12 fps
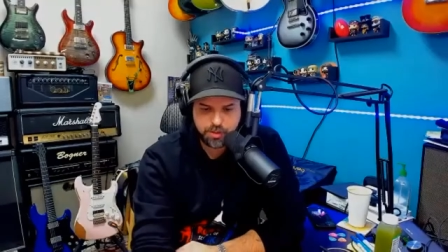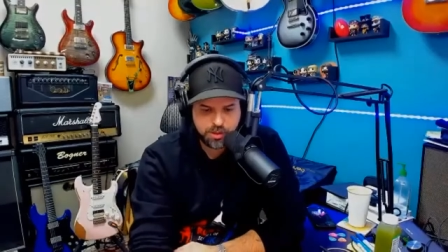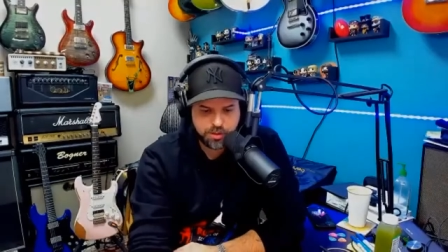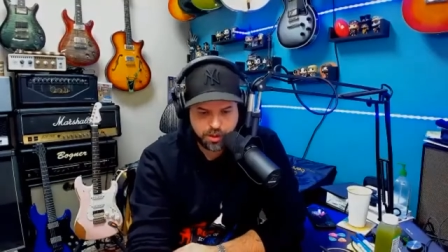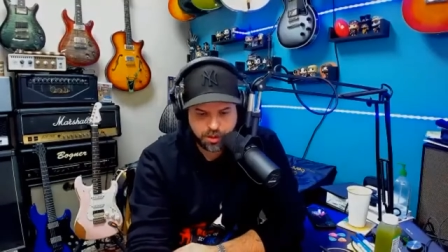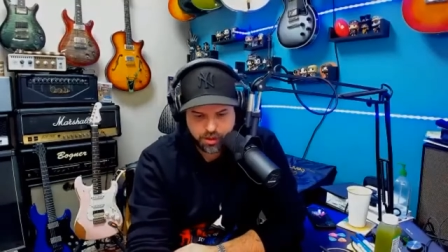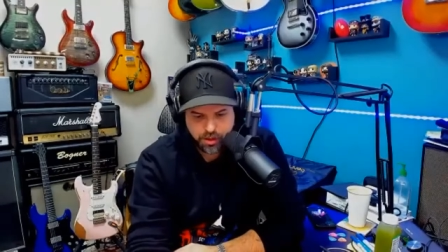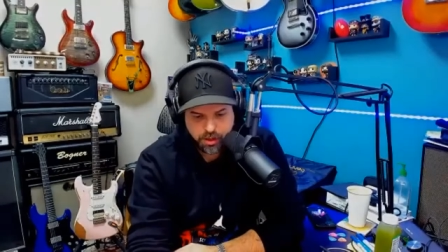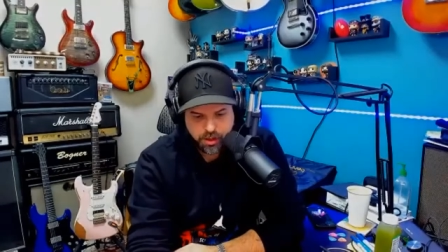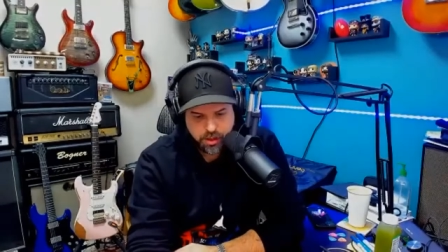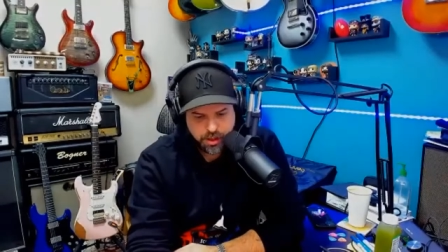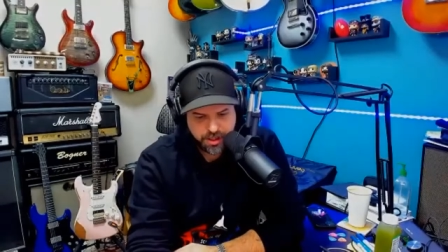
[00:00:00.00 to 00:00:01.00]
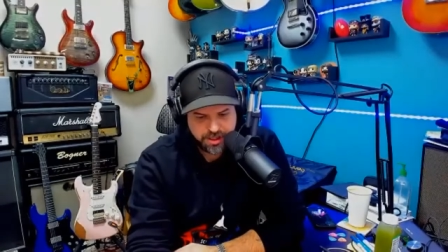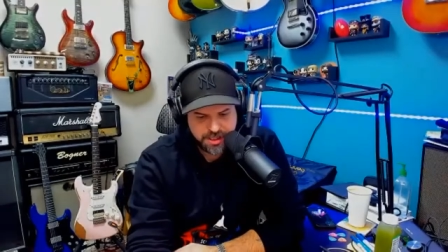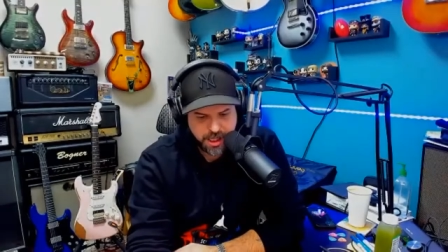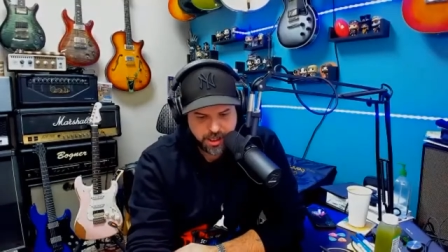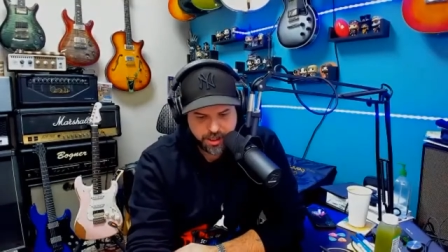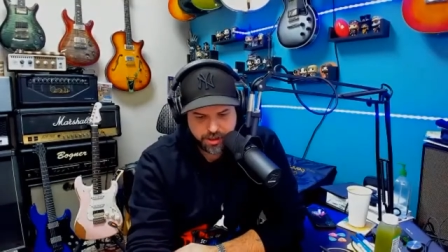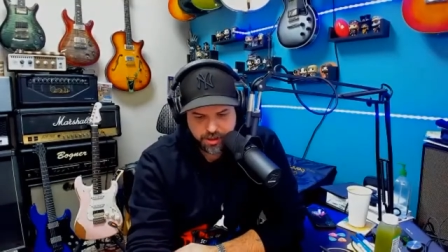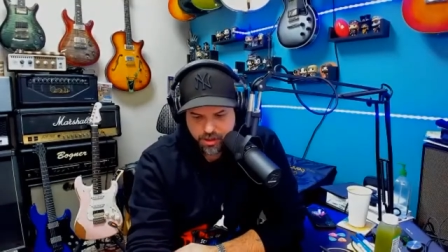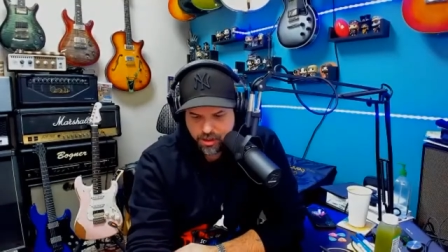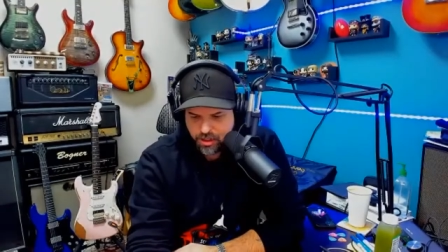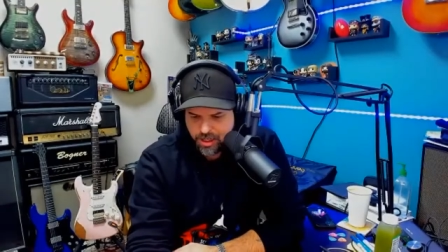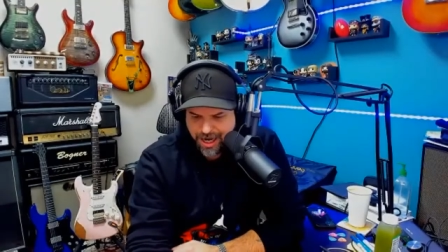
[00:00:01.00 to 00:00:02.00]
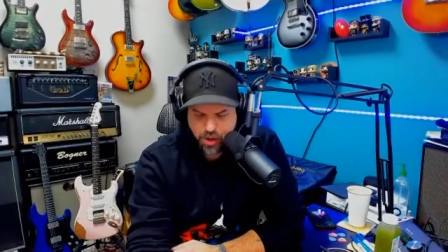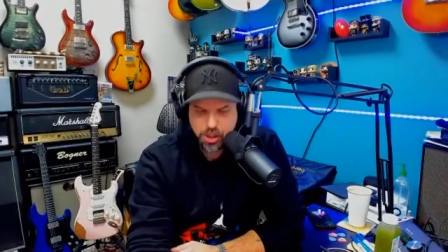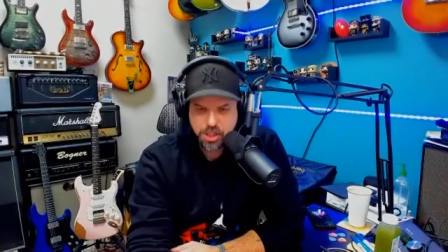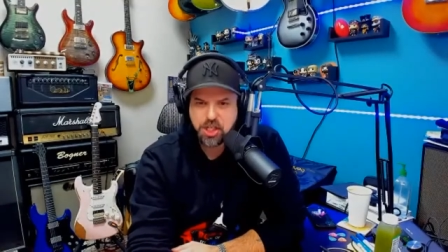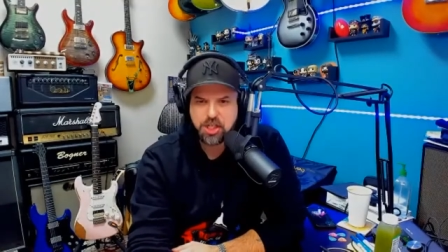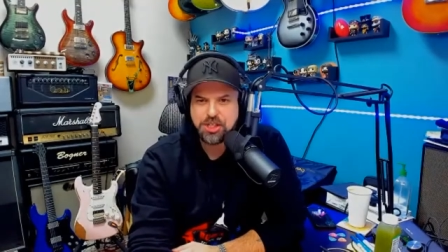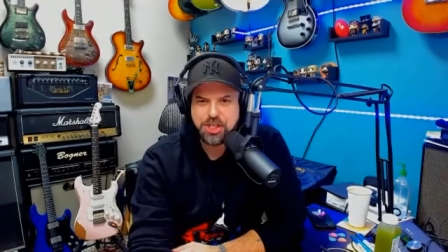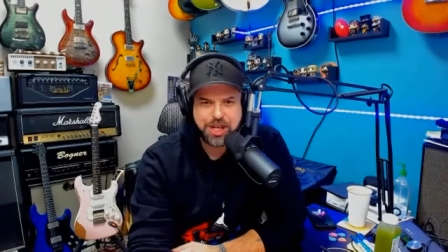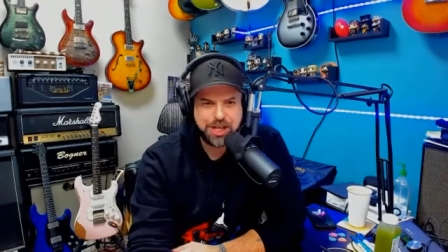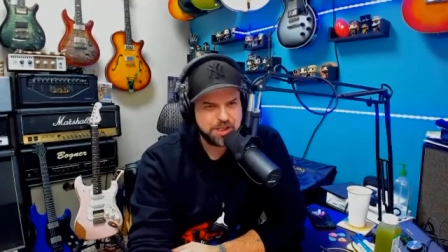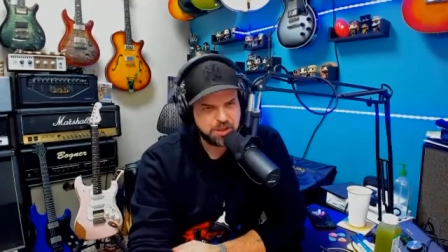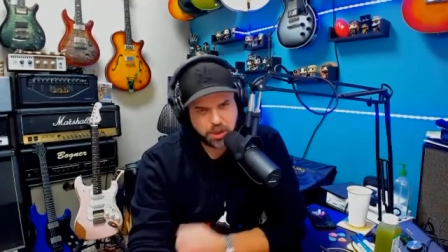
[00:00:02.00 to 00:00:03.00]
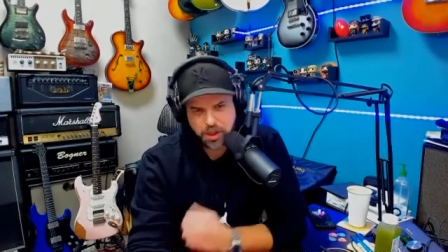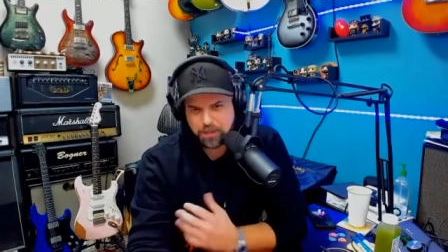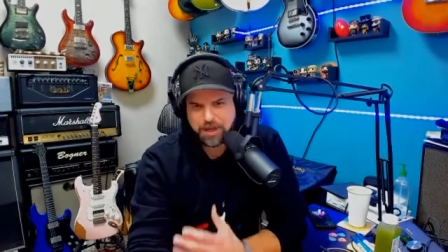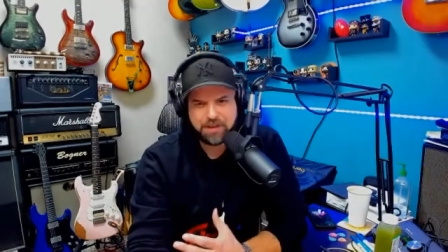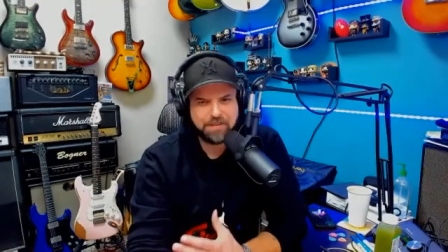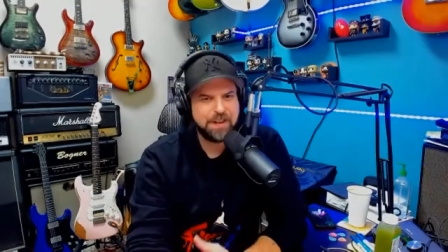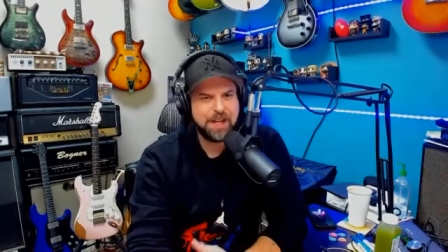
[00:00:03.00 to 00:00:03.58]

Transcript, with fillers: strong uh, Italian heritage, and it's all about yeah.